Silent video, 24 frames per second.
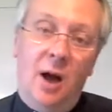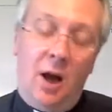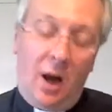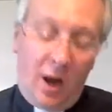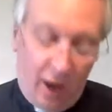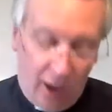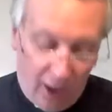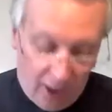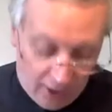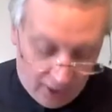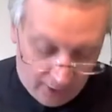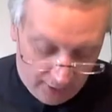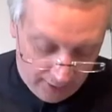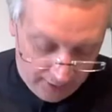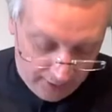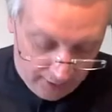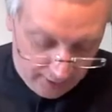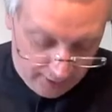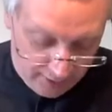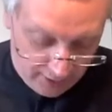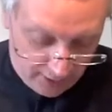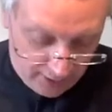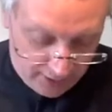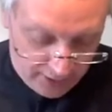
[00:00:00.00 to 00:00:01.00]
our
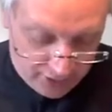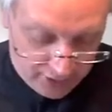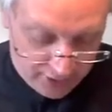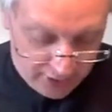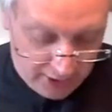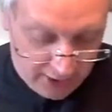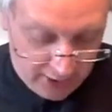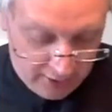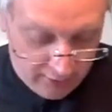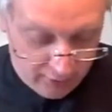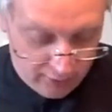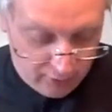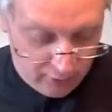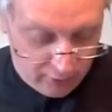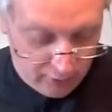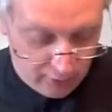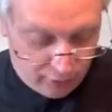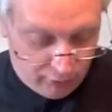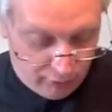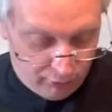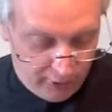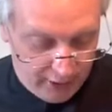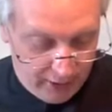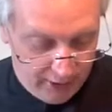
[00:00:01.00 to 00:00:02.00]
Nicene
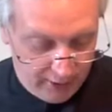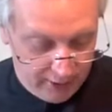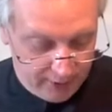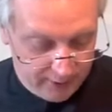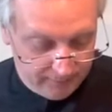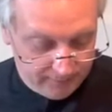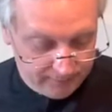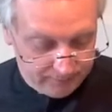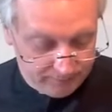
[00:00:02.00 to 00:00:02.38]
Creed.